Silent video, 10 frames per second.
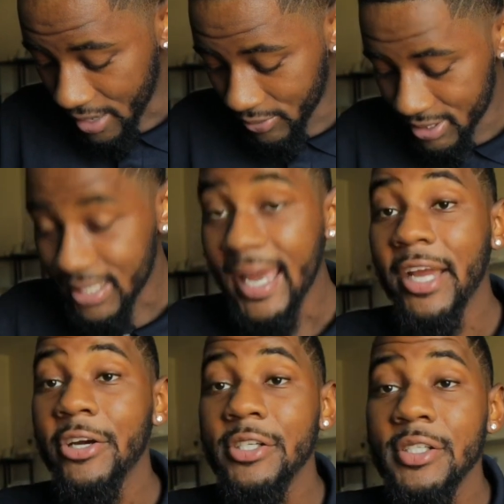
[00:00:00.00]
was
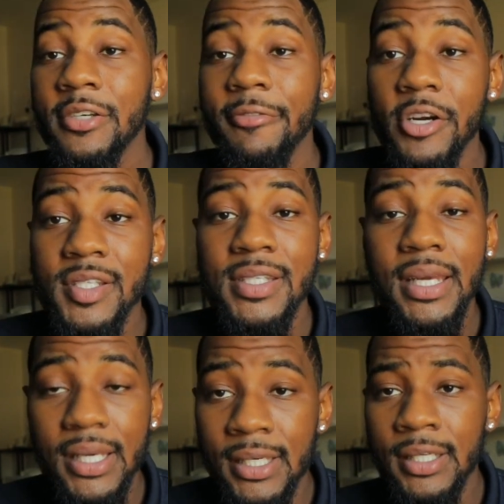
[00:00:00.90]
Lakers versus the
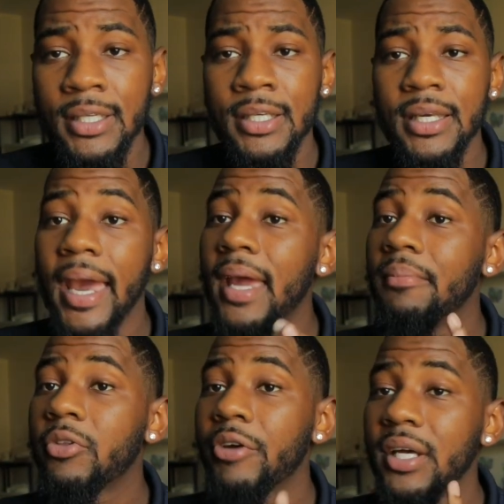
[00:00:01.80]
Heat. Game
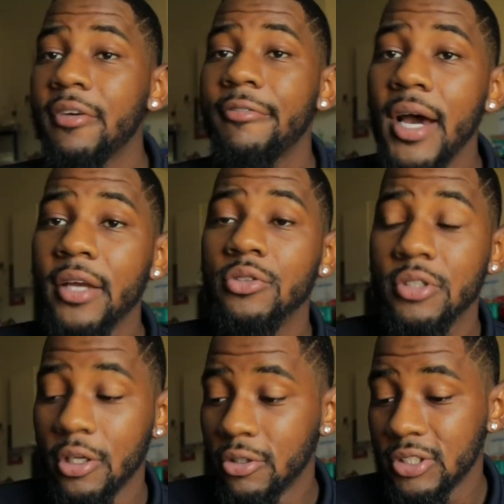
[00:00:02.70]
3 of the finals,
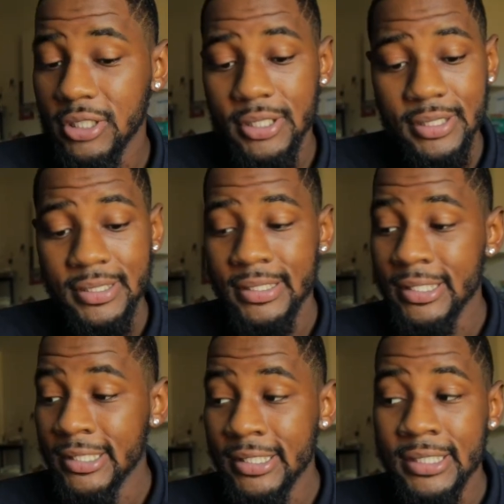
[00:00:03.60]
coach.
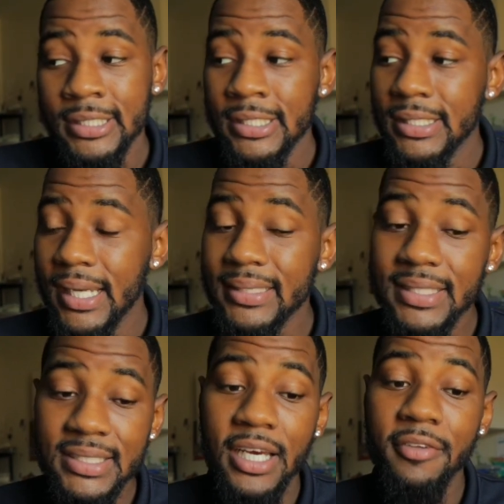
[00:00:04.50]
That's a
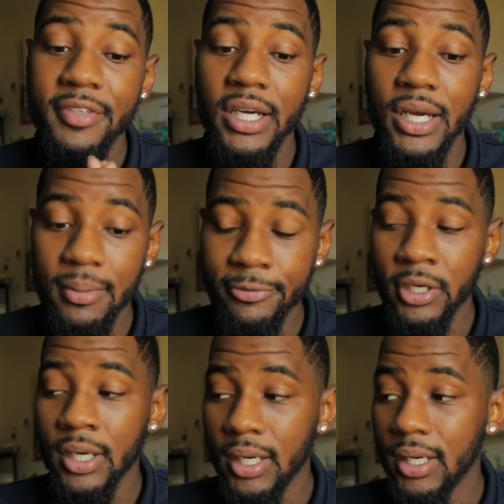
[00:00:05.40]
tough dub for
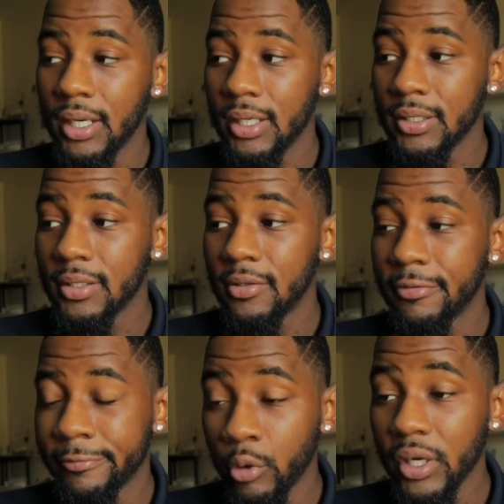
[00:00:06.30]

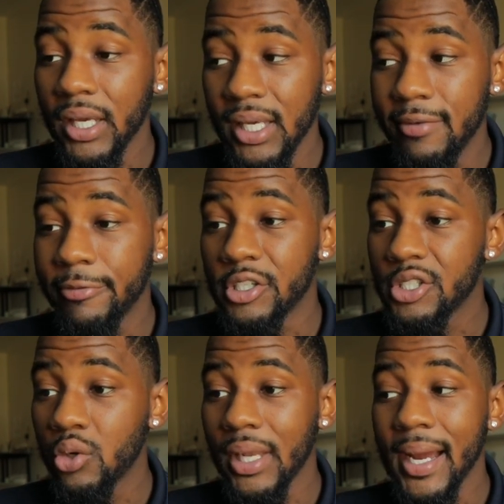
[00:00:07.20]
the Heat for
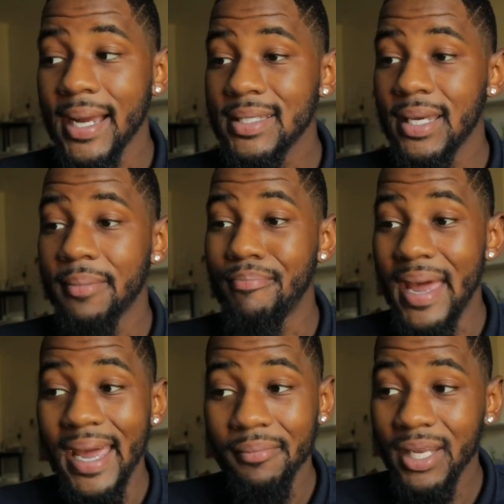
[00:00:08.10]
sure. Like I said,
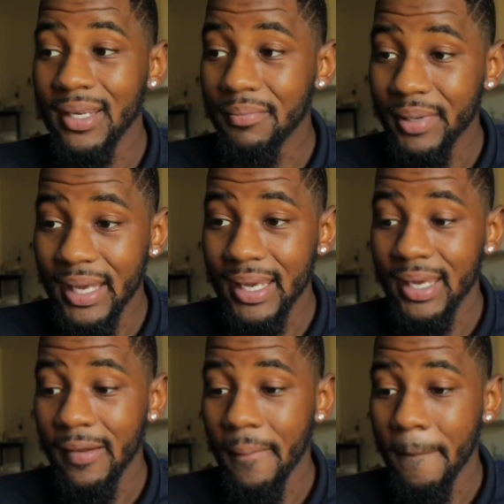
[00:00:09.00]
Bam didn't
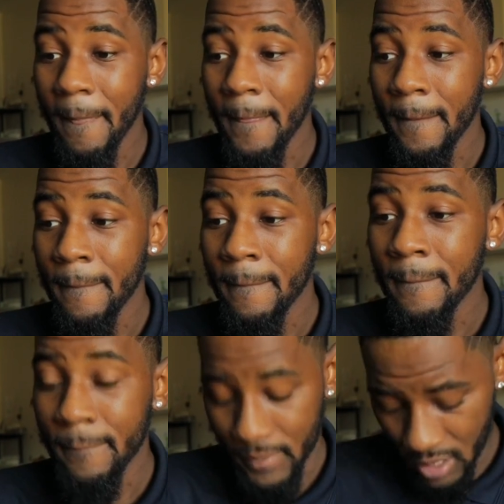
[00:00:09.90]
play.
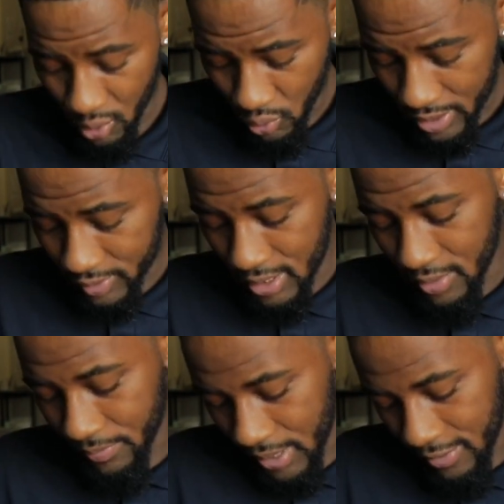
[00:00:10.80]
And who else
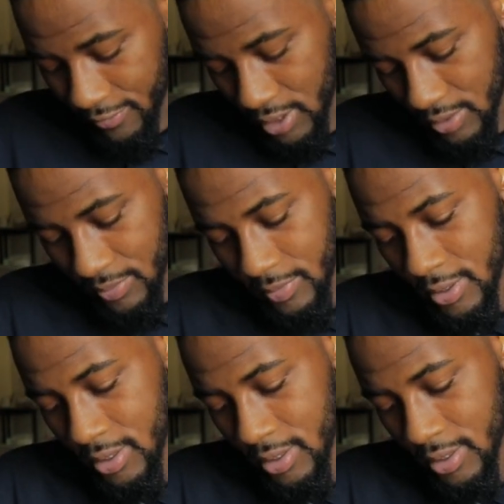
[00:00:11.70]
didn't play for them?